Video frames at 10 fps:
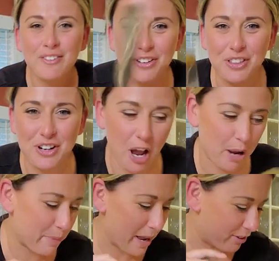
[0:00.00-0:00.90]
From the
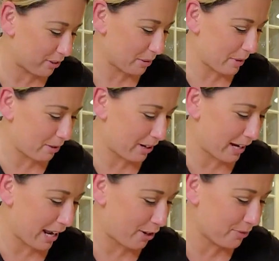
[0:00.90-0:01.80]
non-baker in me right
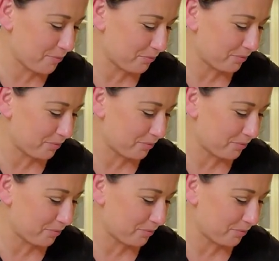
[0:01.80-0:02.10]
now.